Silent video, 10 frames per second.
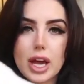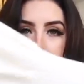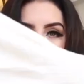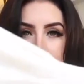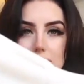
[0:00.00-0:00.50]
I
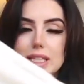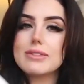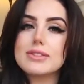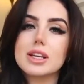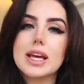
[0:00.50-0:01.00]
love the
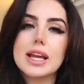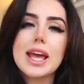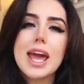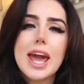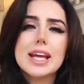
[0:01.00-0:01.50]
sleeves on it.
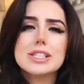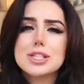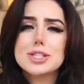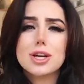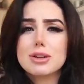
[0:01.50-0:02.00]
It's
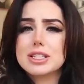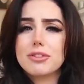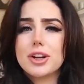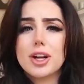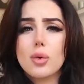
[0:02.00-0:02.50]
just so
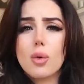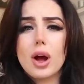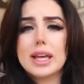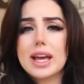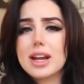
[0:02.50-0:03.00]
different and
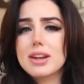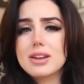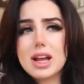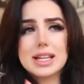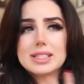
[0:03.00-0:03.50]
quirky,
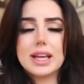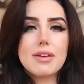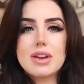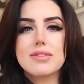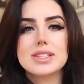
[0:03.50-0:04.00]
and it's like
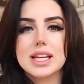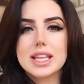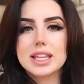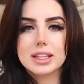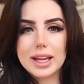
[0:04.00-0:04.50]
I've never seen
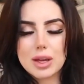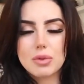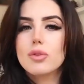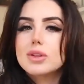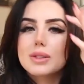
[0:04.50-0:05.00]
anything like it
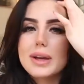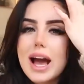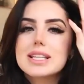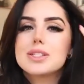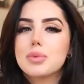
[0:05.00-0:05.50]
before, so I
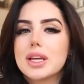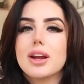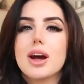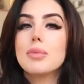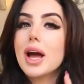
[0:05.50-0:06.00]
had to pick it
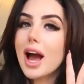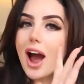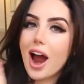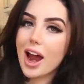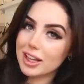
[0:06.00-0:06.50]
up.
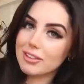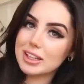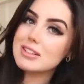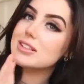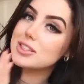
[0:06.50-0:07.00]
I love
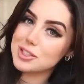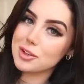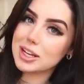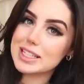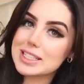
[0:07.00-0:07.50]
it.
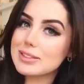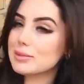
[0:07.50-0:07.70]
So nice.